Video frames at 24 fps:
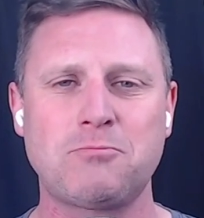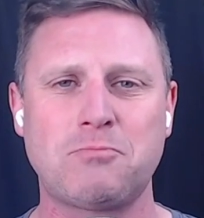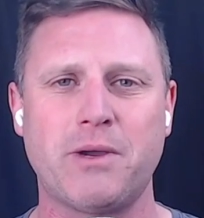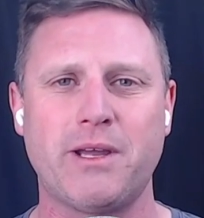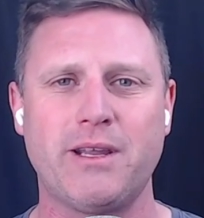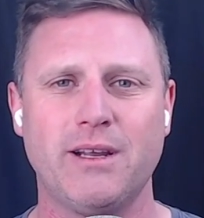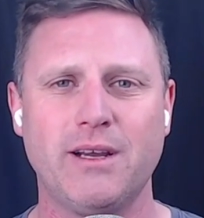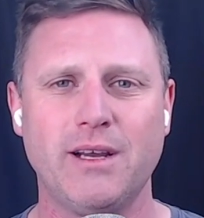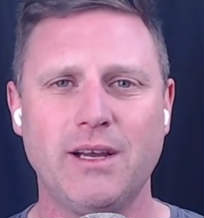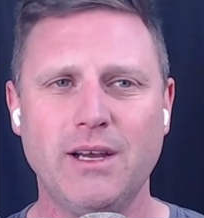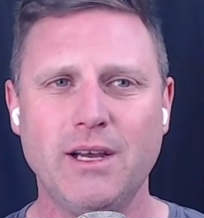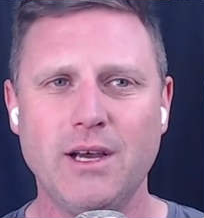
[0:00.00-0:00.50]

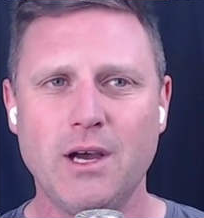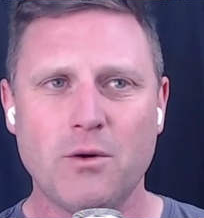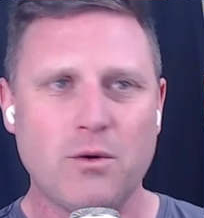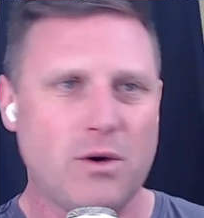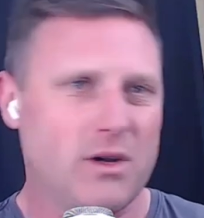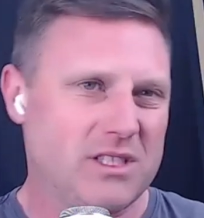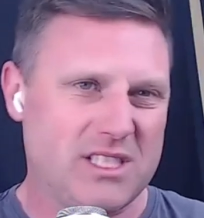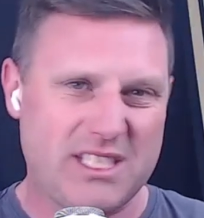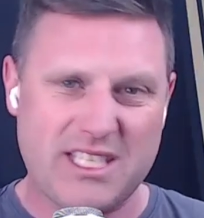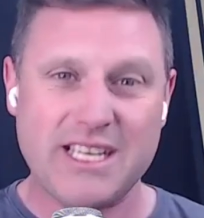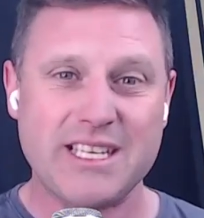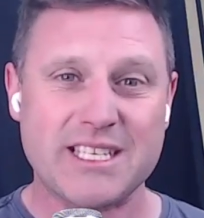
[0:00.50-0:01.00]
but
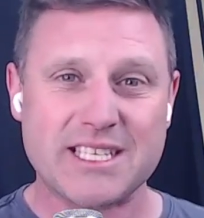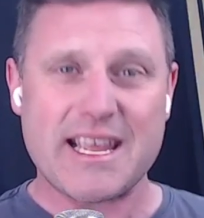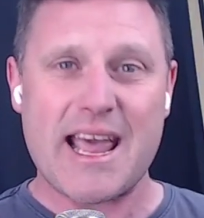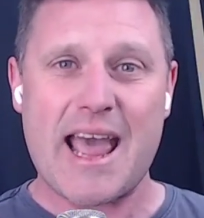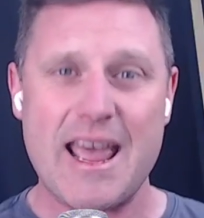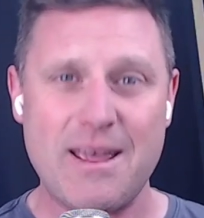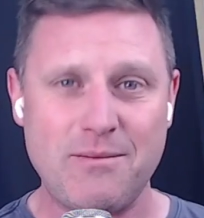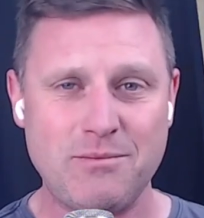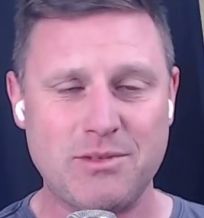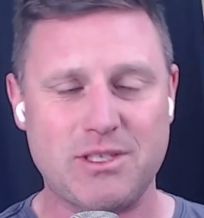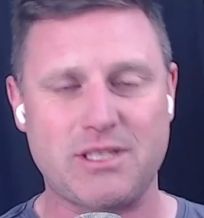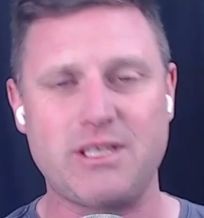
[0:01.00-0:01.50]
6
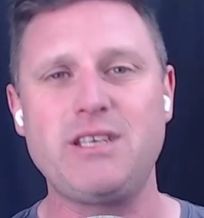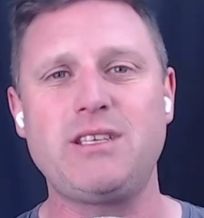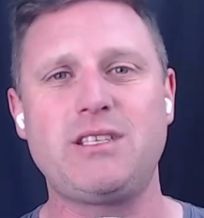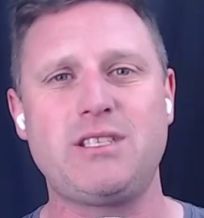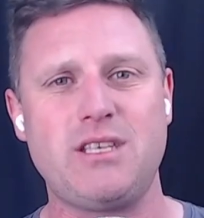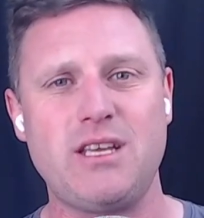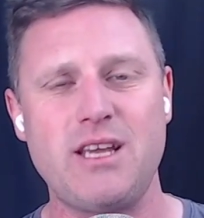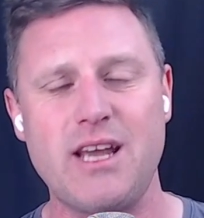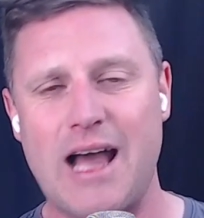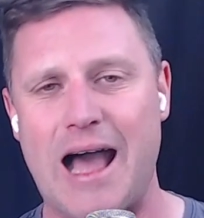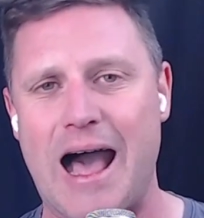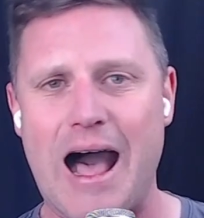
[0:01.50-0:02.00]
games this
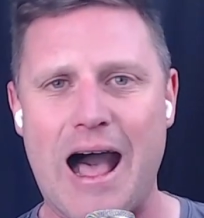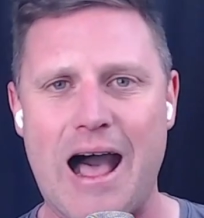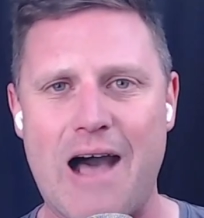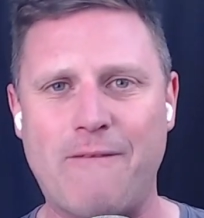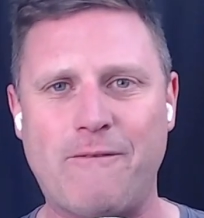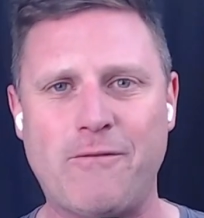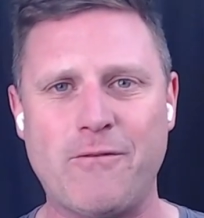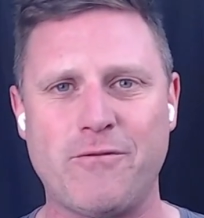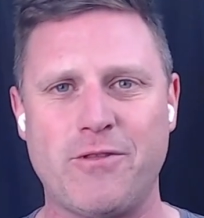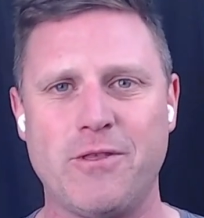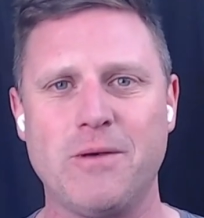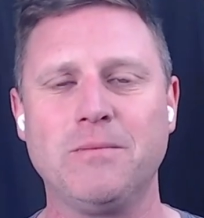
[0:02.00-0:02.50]
year,
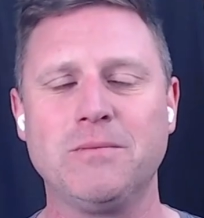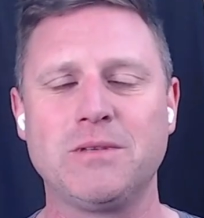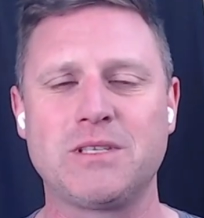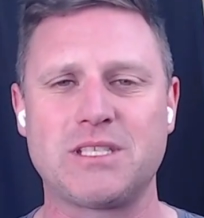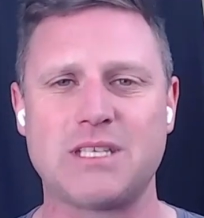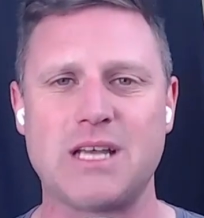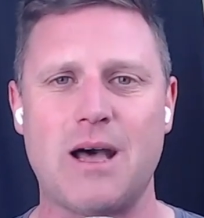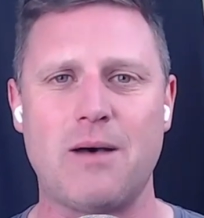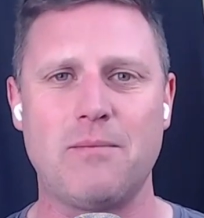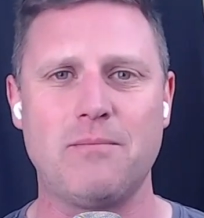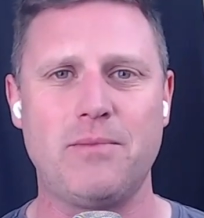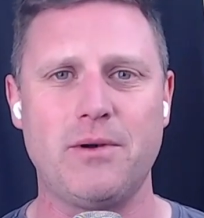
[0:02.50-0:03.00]
half of them
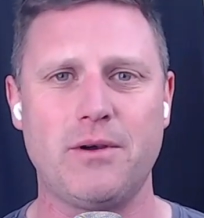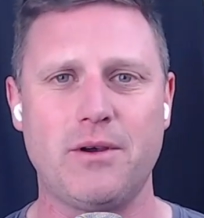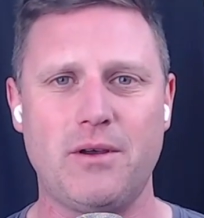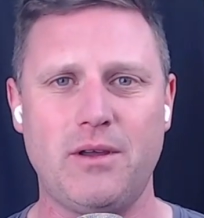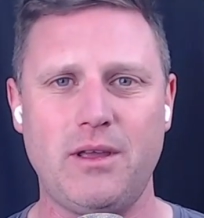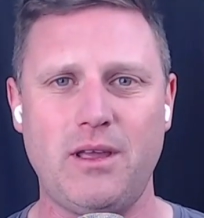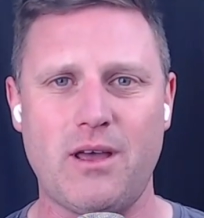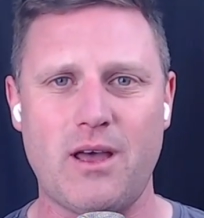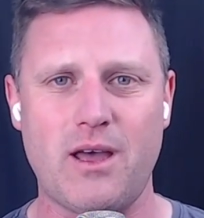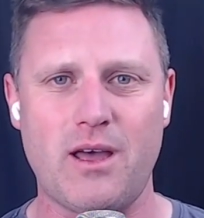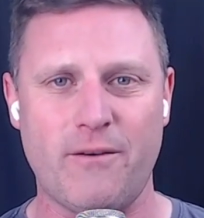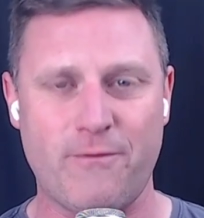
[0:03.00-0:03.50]

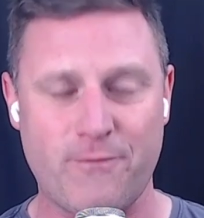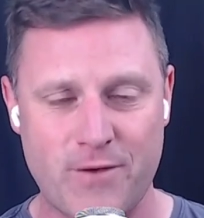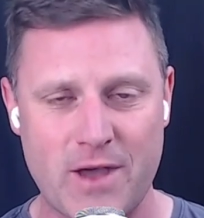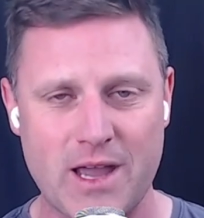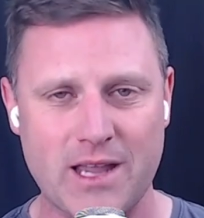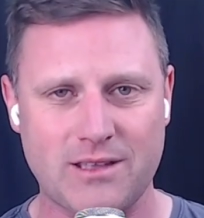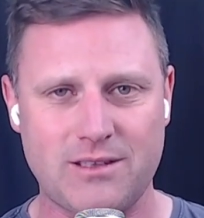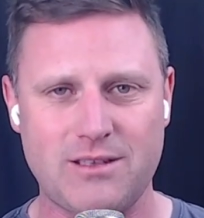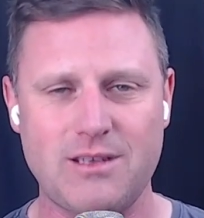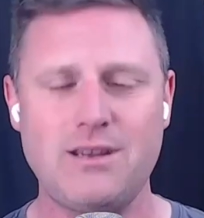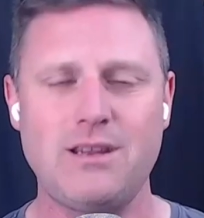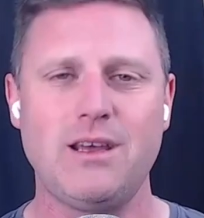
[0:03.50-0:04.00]

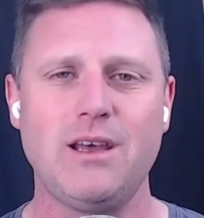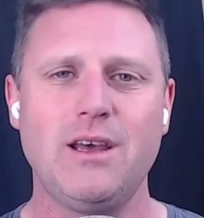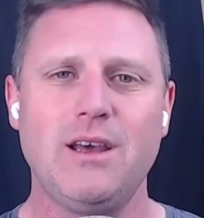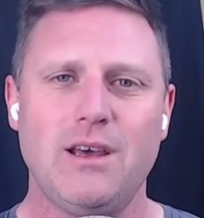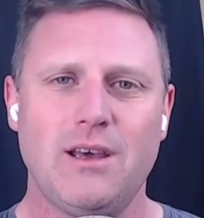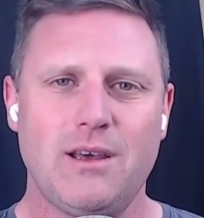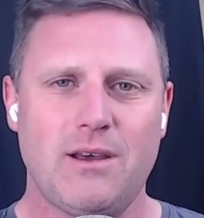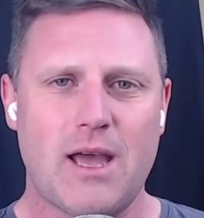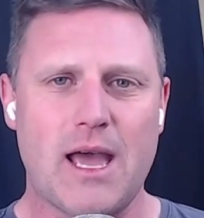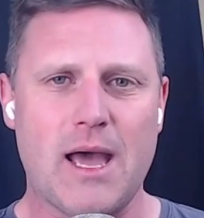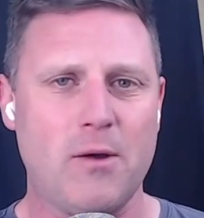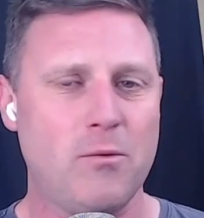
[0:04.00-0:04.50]
sub-affected,
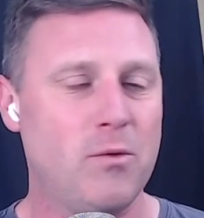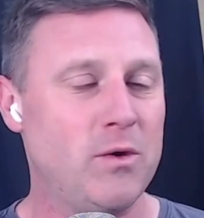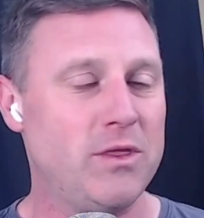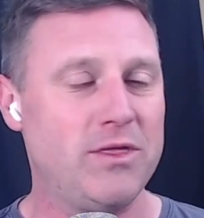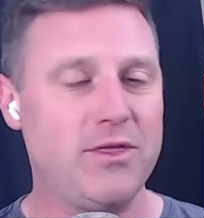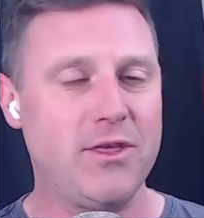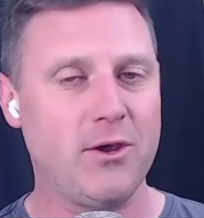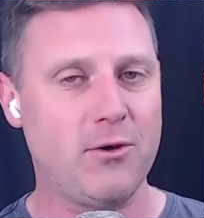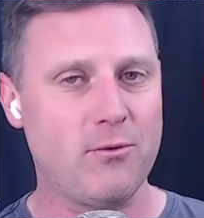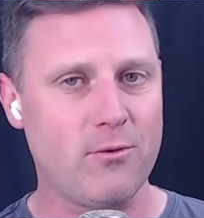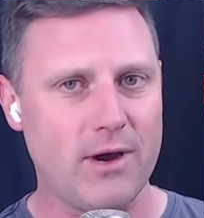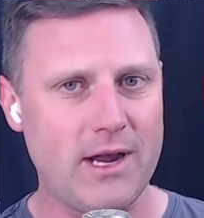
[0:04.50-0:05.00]

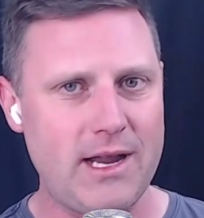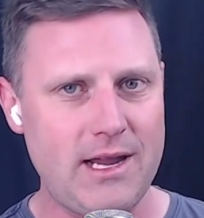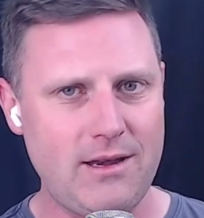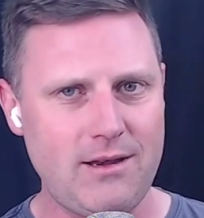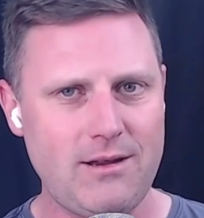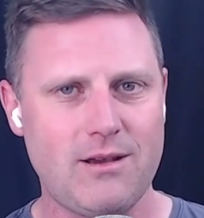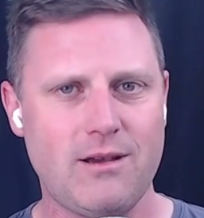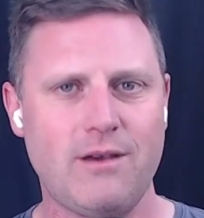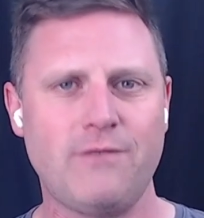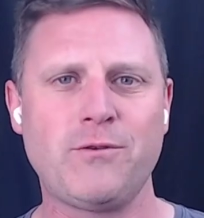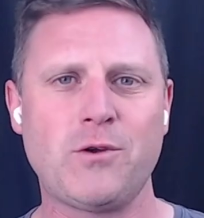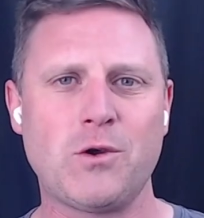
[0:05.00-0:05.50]
with the
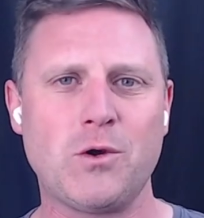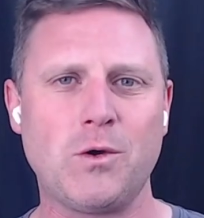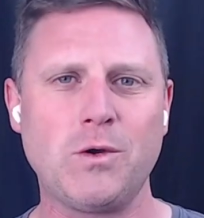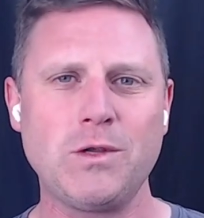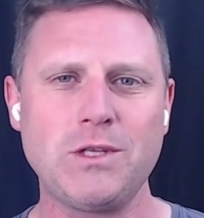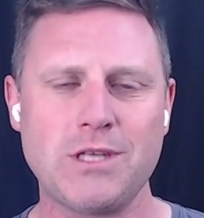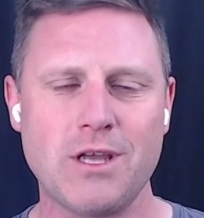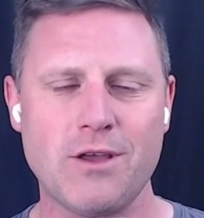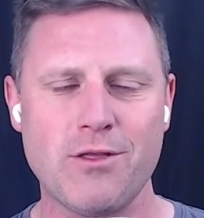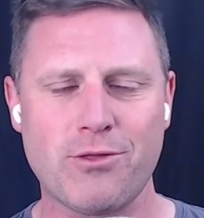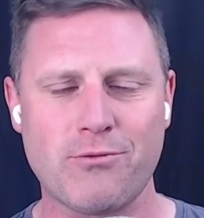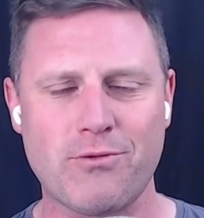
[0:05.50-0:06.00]
green, of
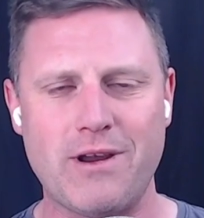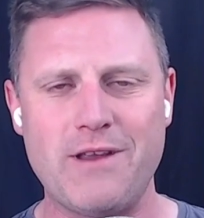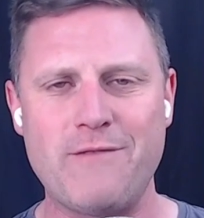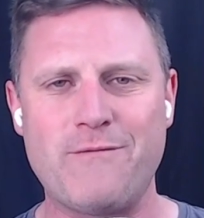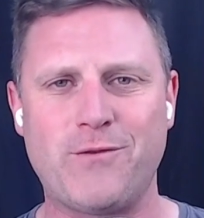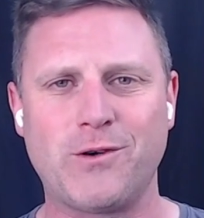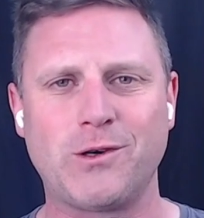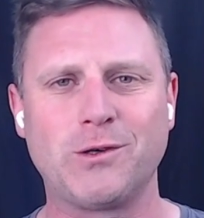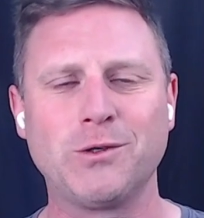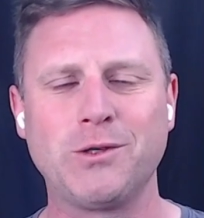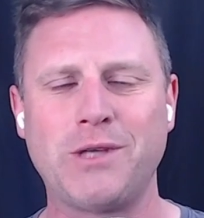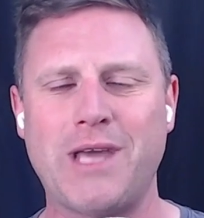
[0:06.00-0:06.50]
course, so 3
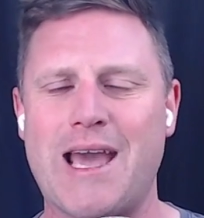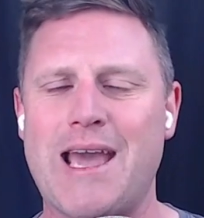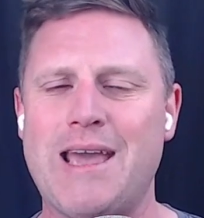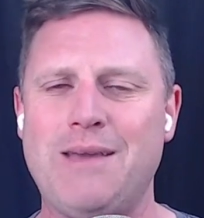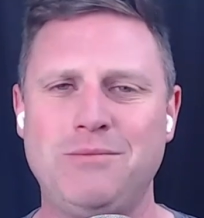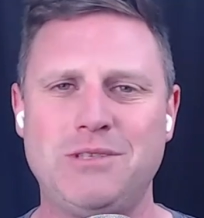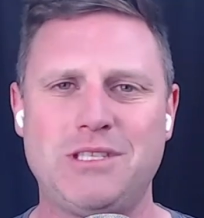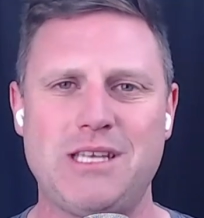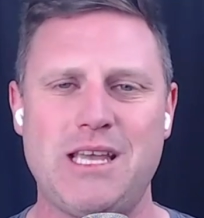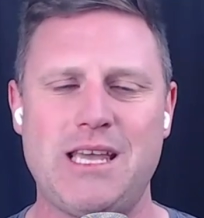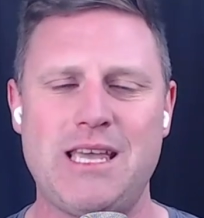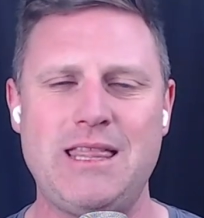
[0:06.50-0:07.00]
full
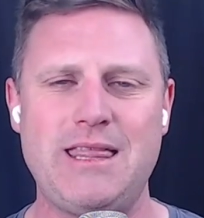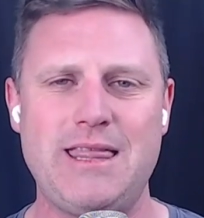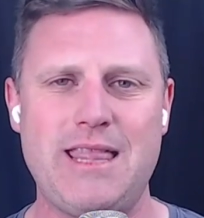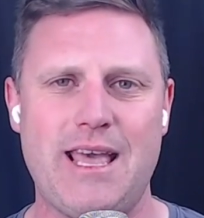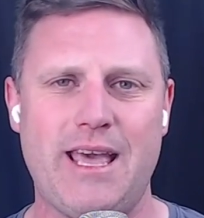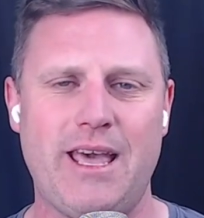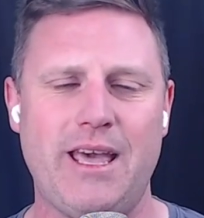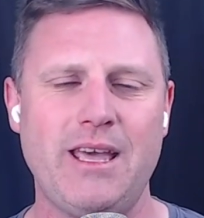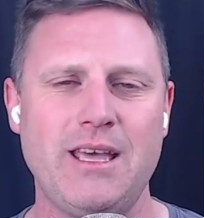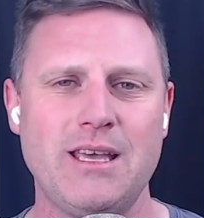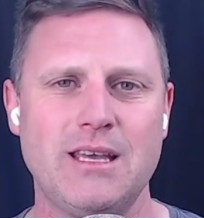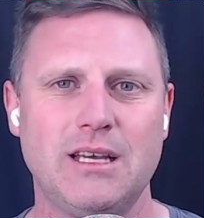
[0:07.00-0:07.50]
games in
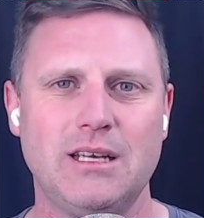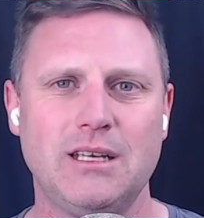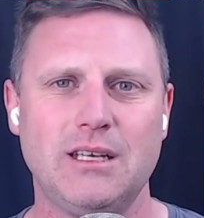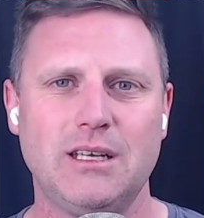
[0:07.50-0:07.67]
there.